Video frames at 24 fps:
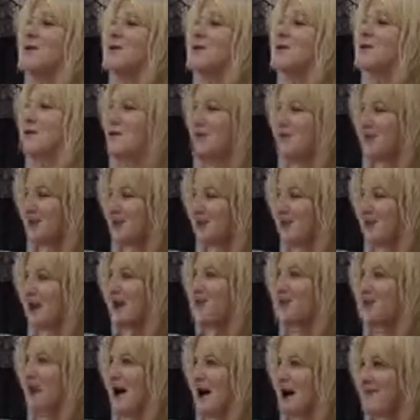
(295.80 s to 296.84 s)
You put your thread in
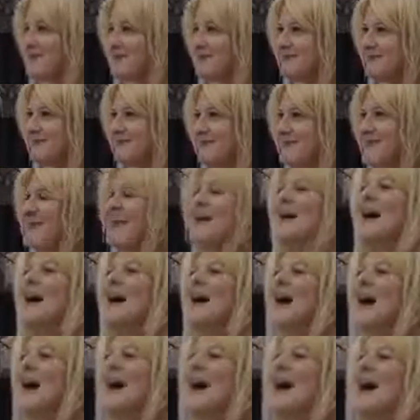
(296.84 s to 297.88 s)
the bobbin,
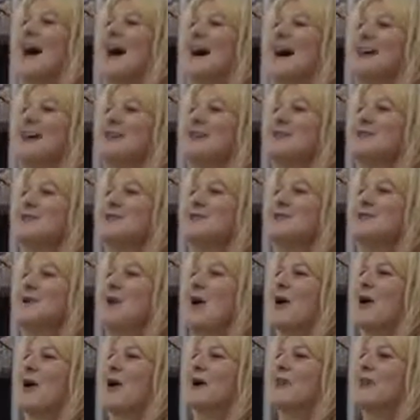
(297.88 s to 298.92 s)
And you
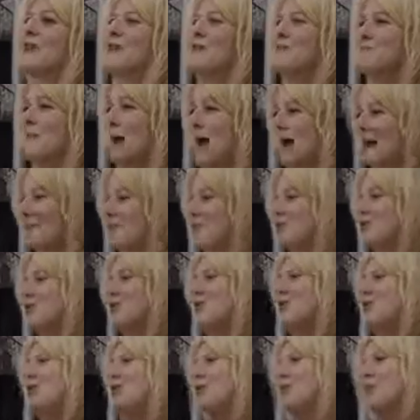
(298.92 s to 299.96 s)
are, now the bottom of your
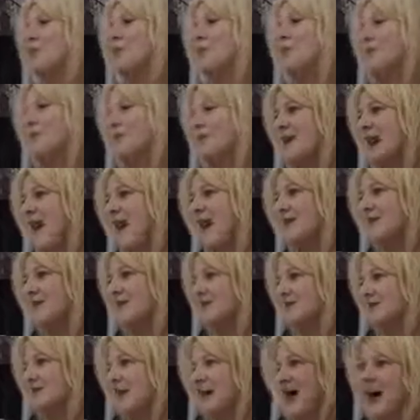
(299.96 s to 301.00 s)
quilt will be the top, and
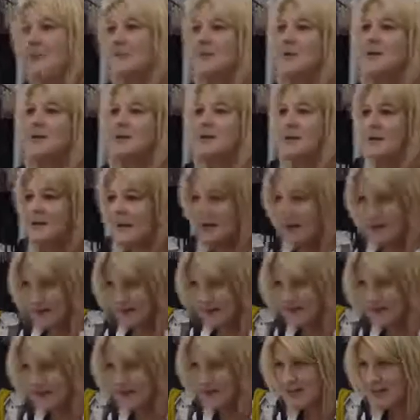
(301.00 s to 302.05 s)
the top
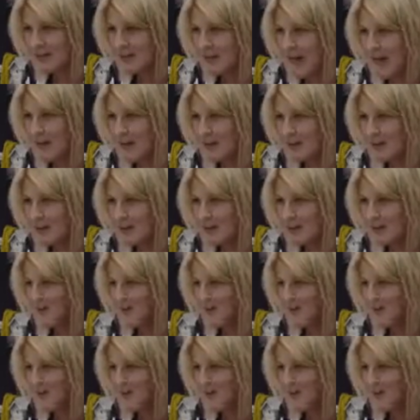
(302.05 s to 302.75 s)
is the bottom.